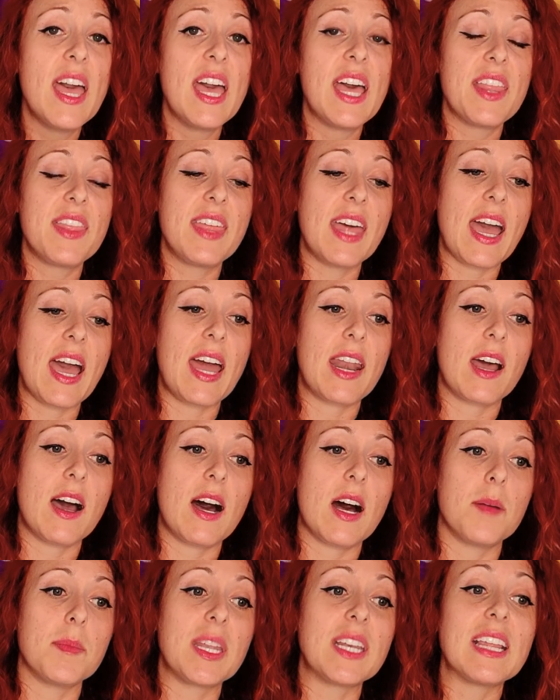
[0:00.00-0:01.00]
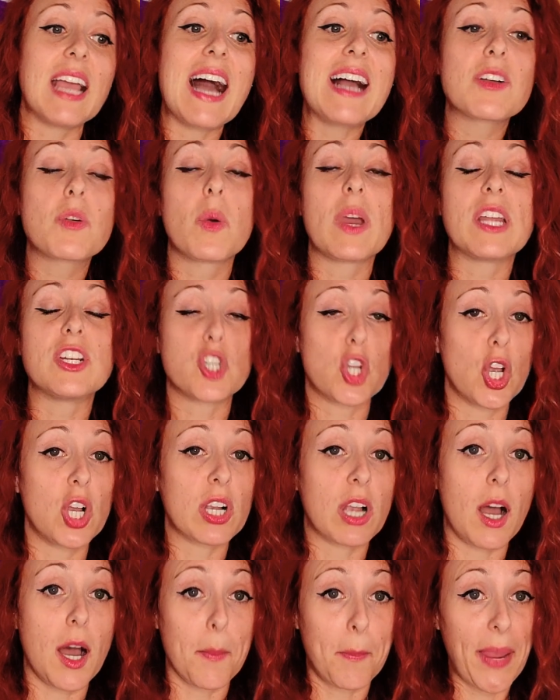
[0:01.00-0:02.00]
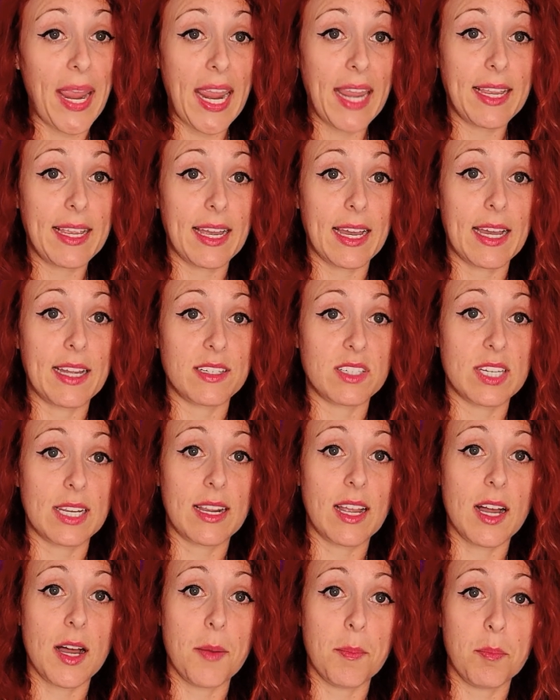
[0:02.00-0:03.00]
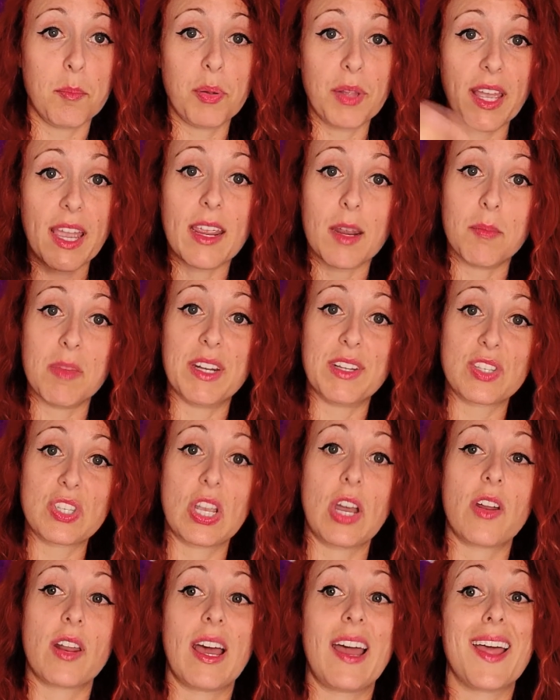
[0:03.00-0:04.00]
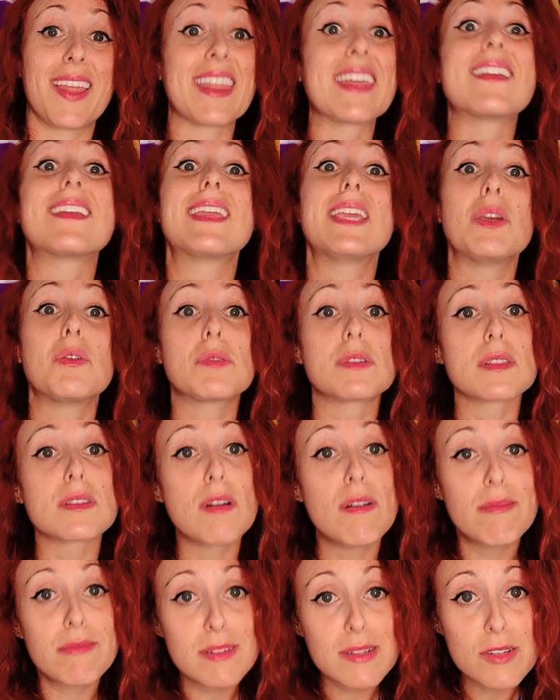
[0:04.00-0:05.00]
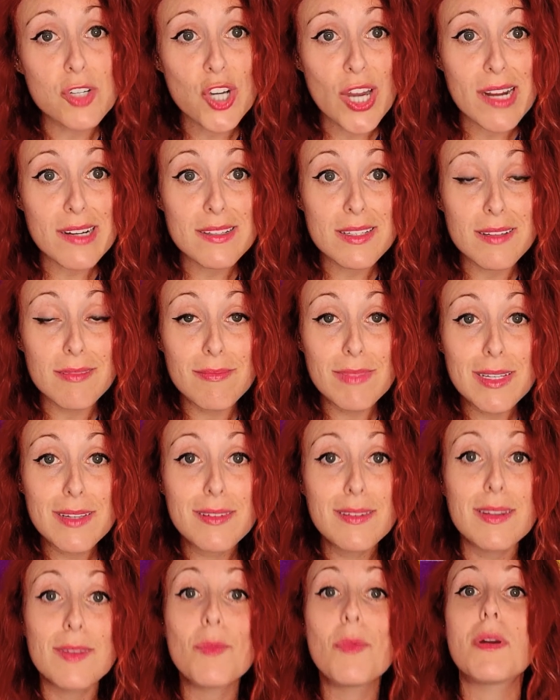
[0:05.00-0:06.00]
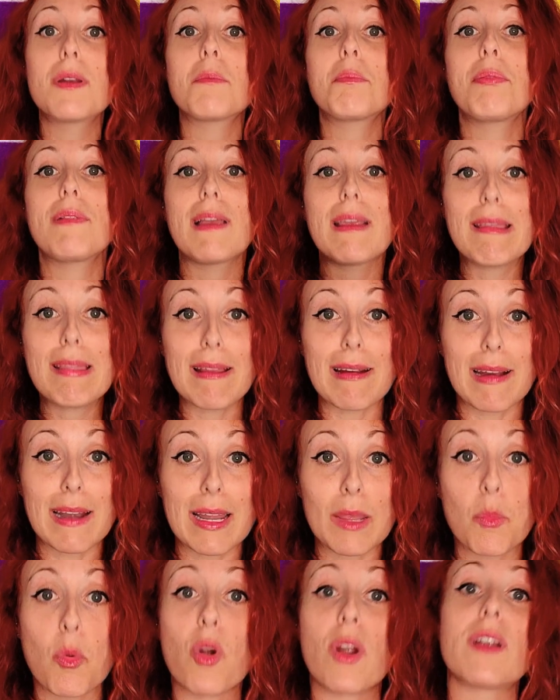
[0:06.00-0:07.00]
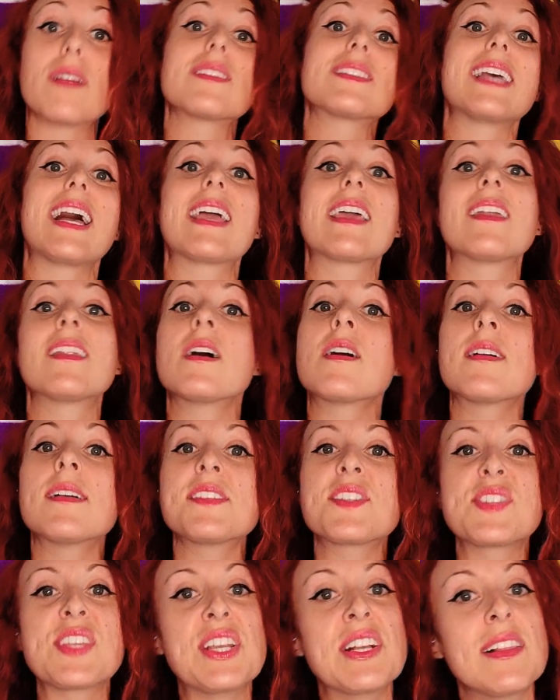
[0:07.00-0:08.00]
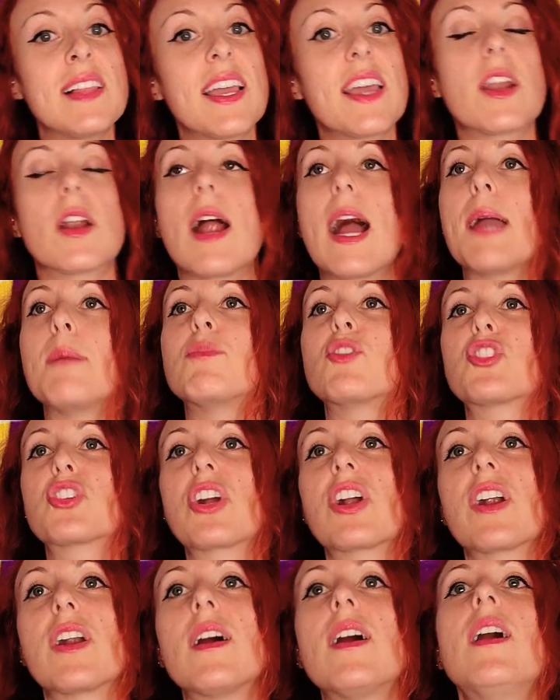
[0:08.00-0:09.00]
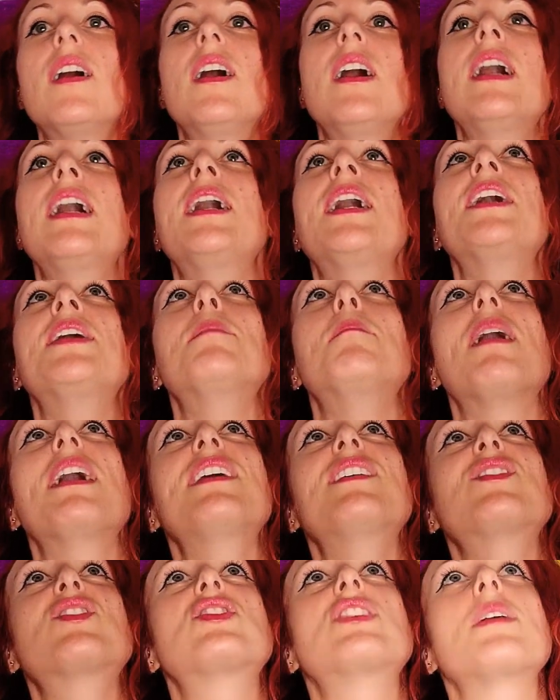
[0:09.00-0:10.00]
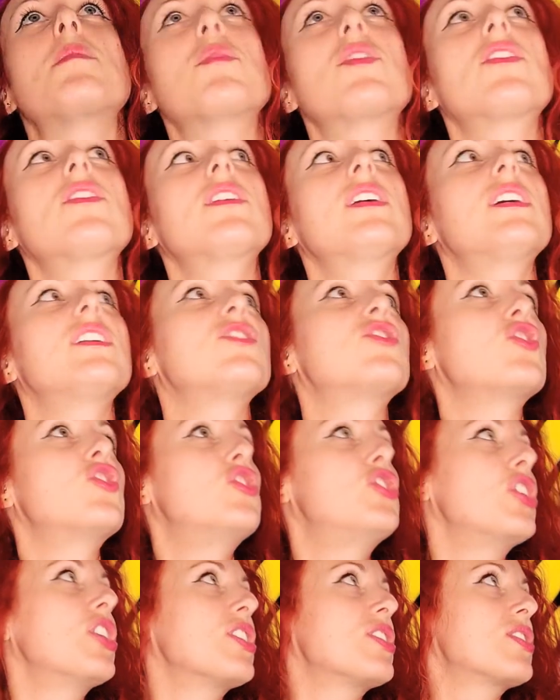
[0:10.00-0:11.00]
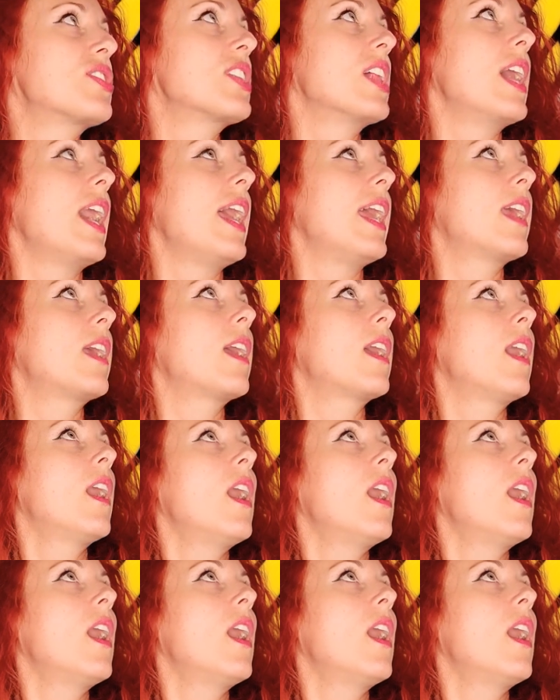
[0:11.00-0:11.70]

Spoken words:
that Ngakoue took a pay cut to come play in Minnesota. I think he was over Jacksonville, didn't want to play there anymore. Sayonara, see you later. I'm sure Mike Zimmer is just like,